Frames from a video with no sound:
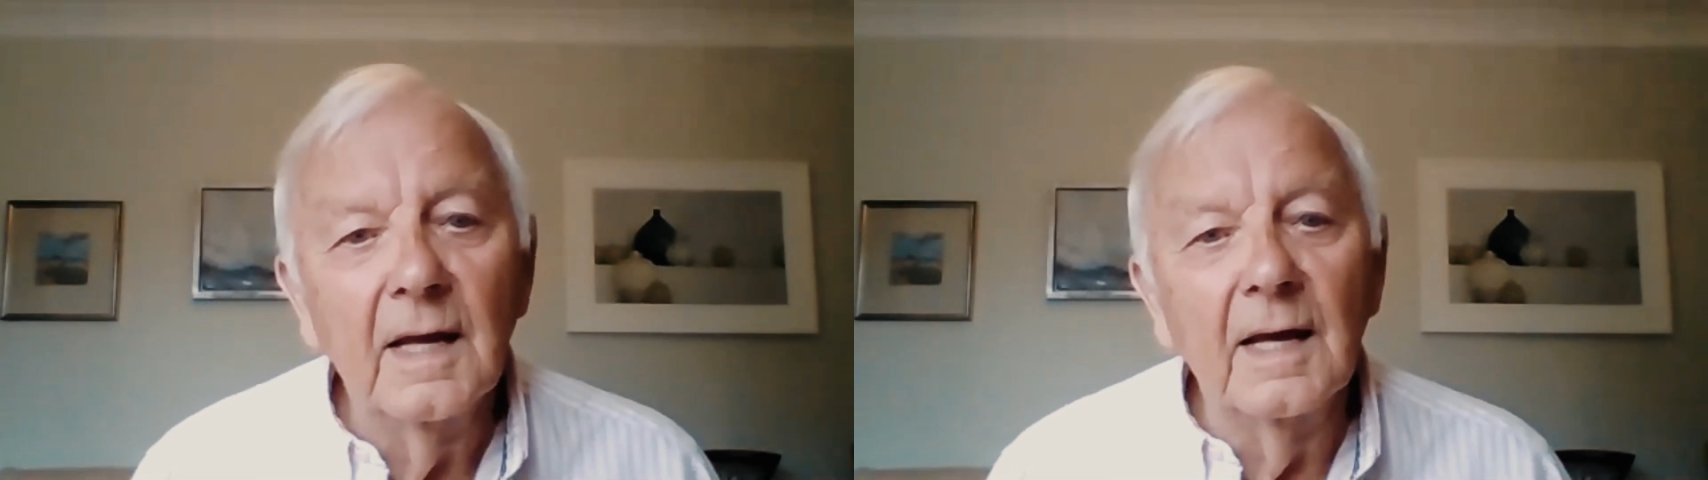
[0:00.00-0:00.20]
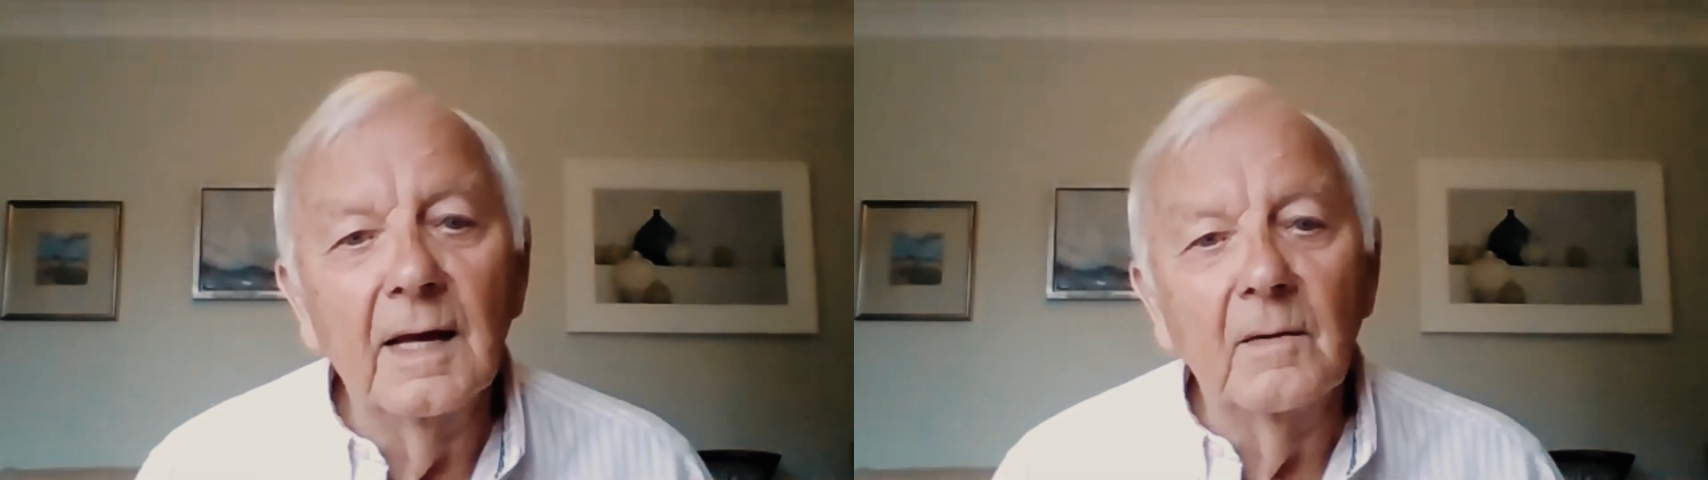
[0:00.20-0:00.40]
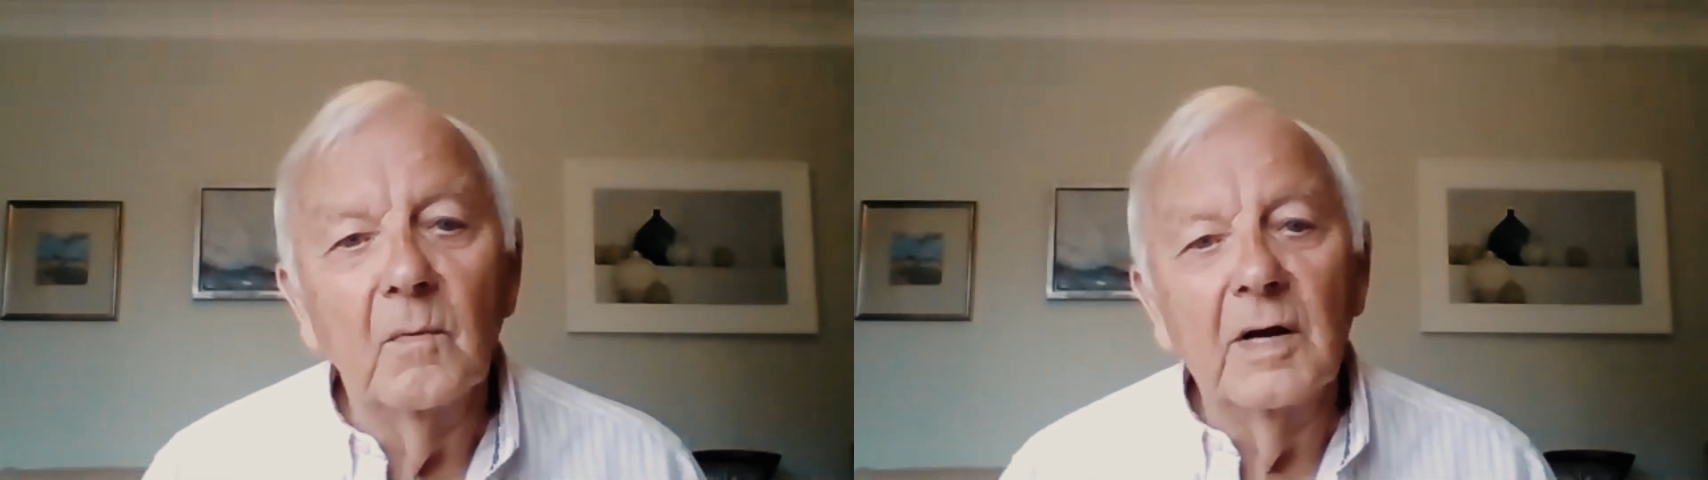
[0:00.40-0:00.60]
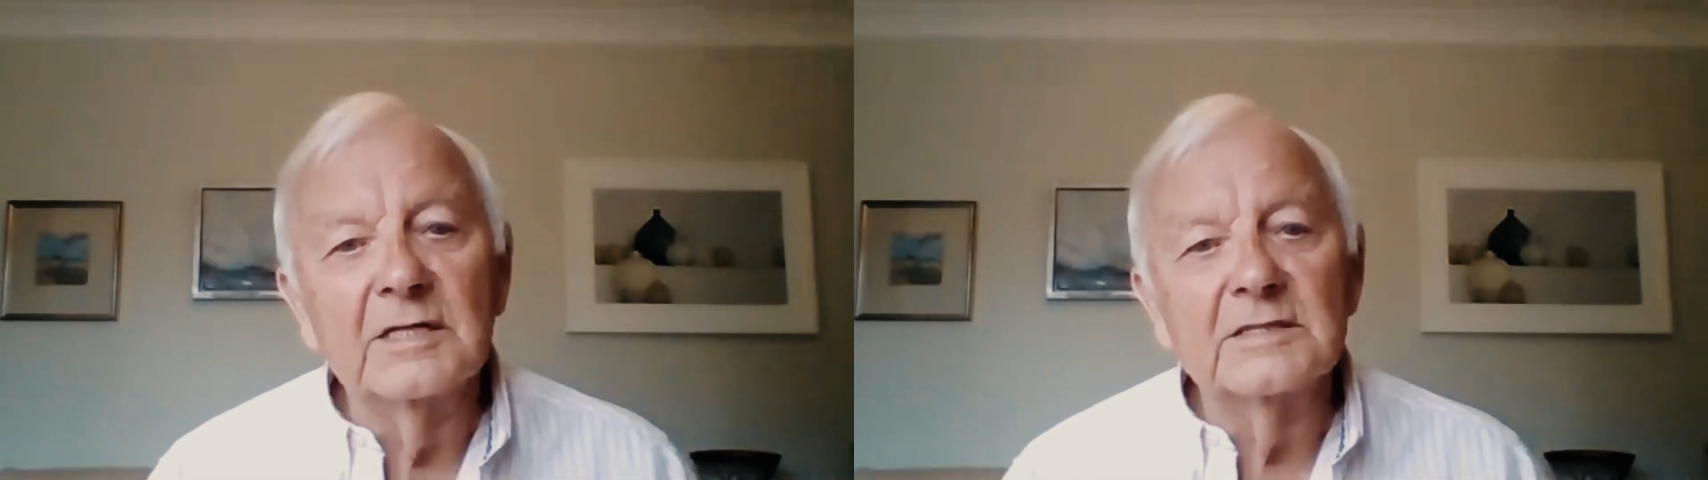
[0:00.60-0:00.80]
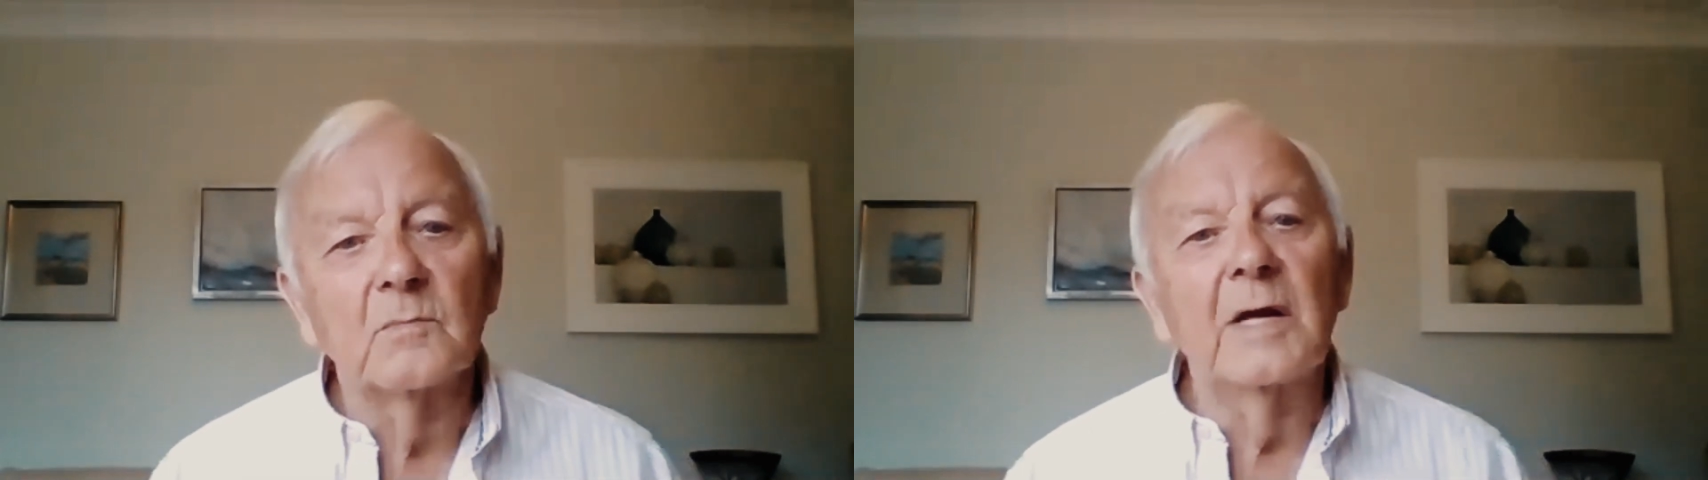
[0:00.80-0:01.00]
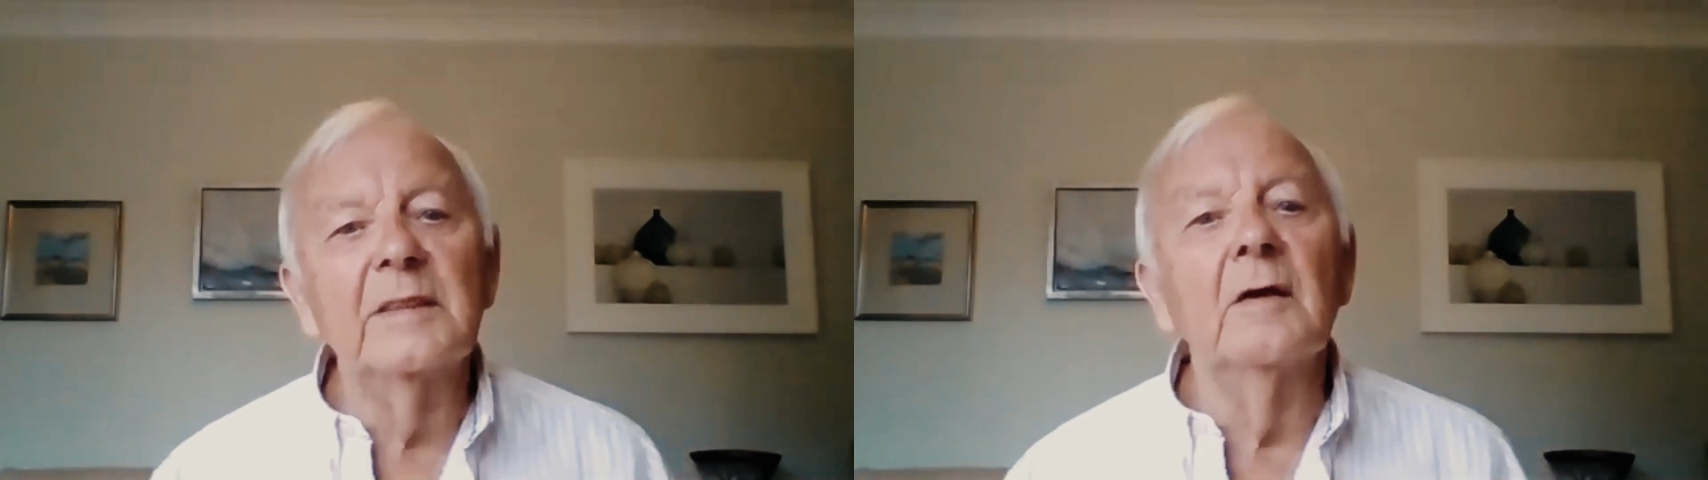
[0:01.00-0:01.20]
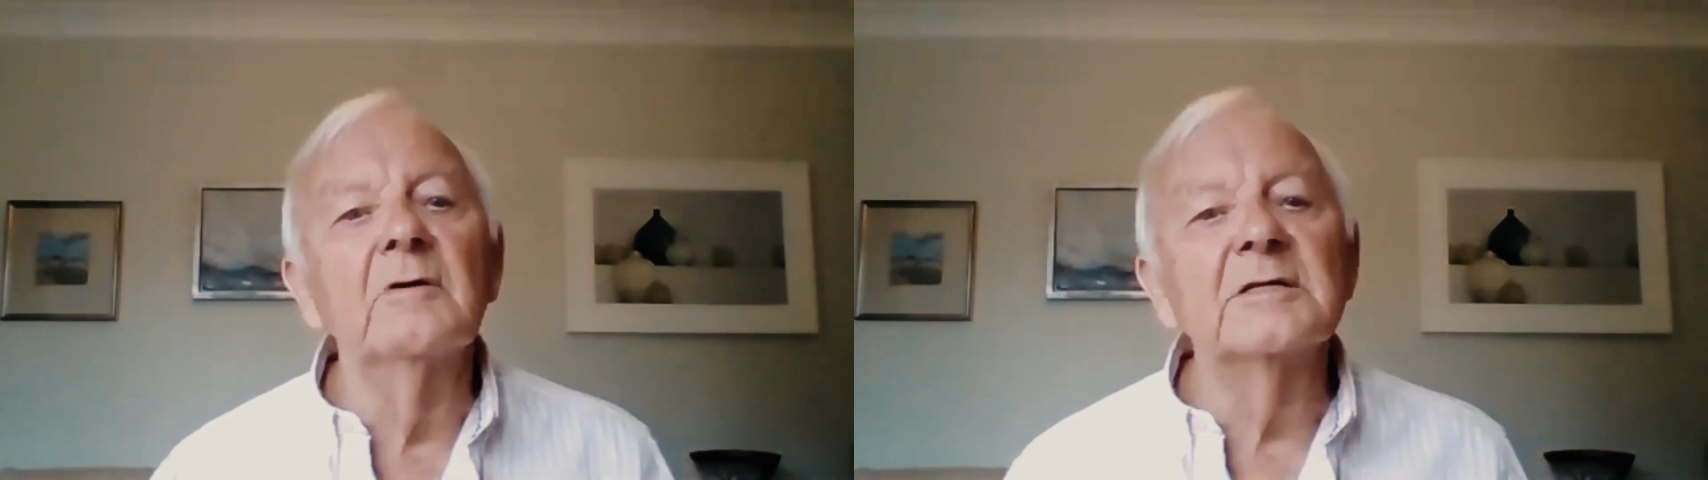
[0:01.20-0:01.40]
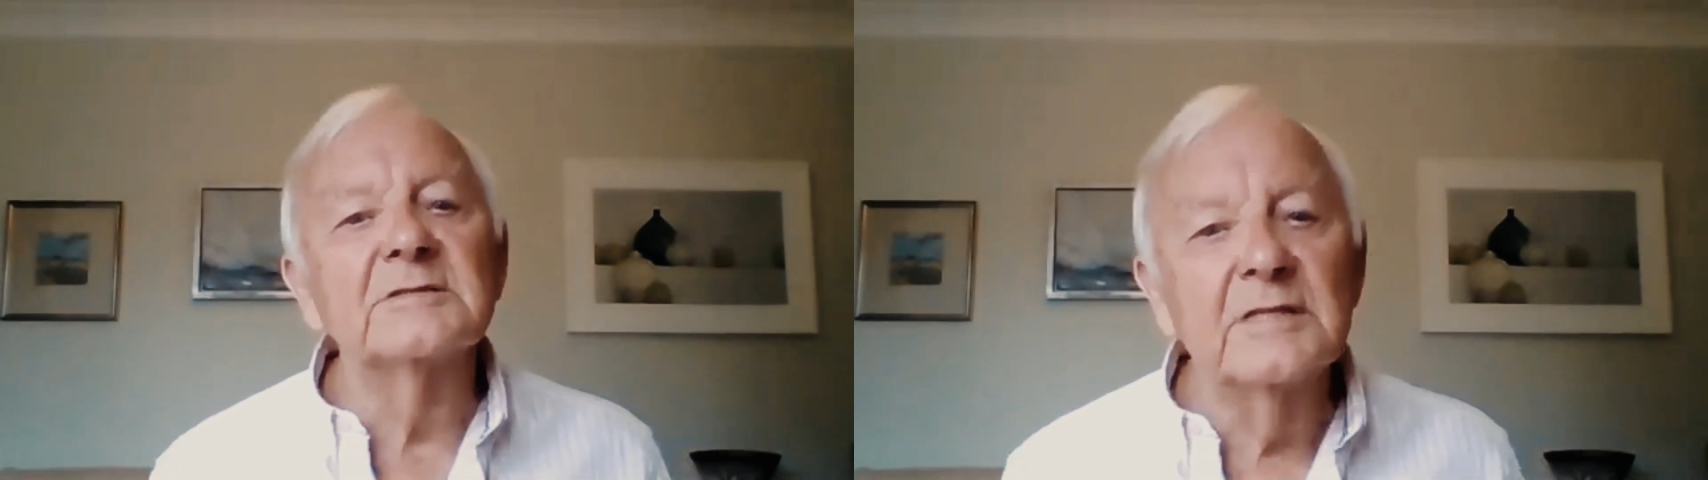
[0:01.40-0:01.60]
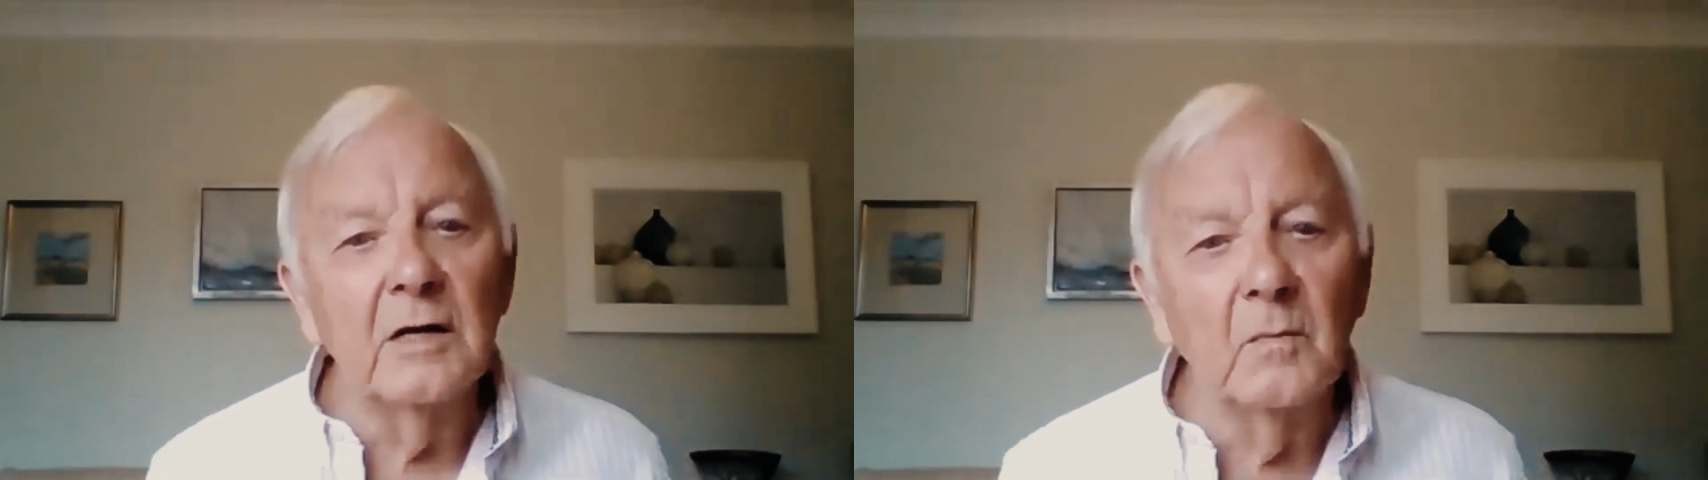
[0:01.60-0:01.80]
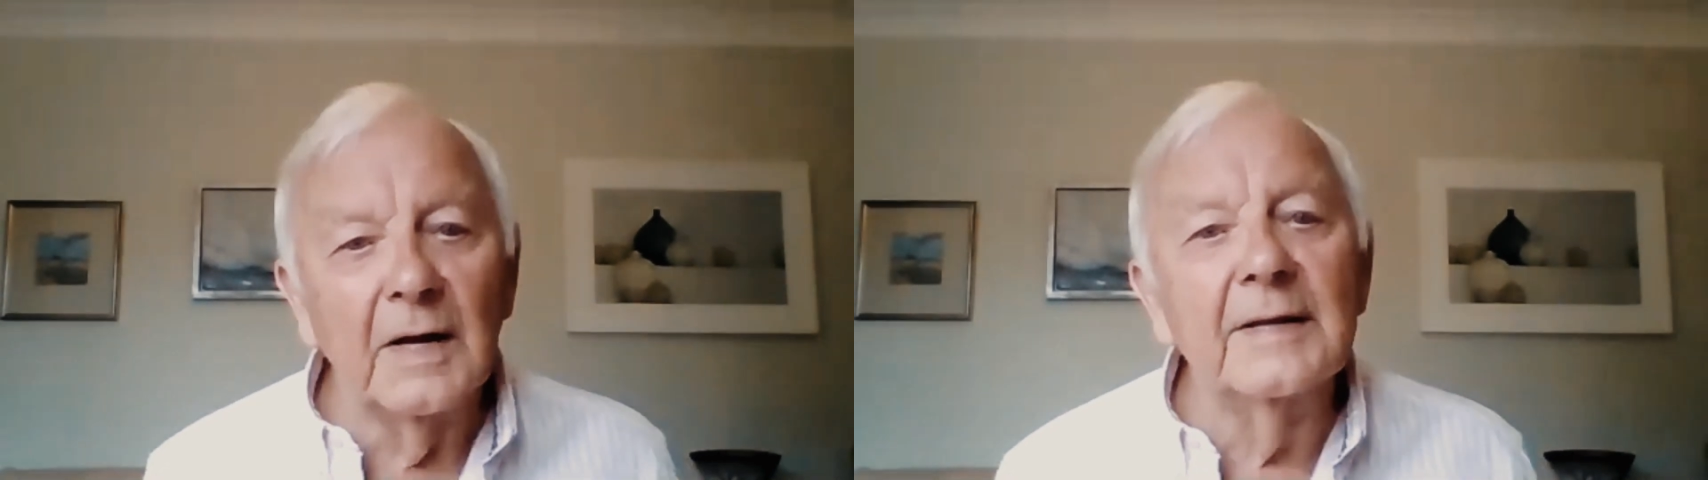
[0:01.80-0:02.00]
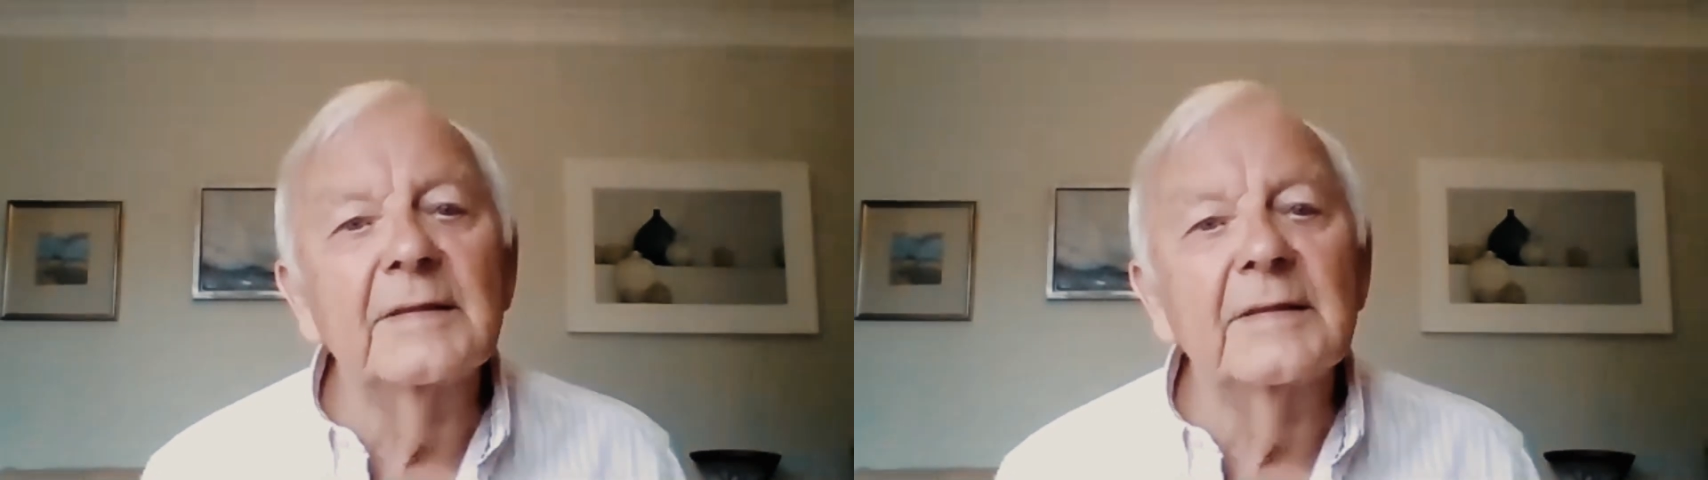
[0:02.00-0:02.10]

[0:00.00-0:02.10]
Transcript: Whereas when there is no one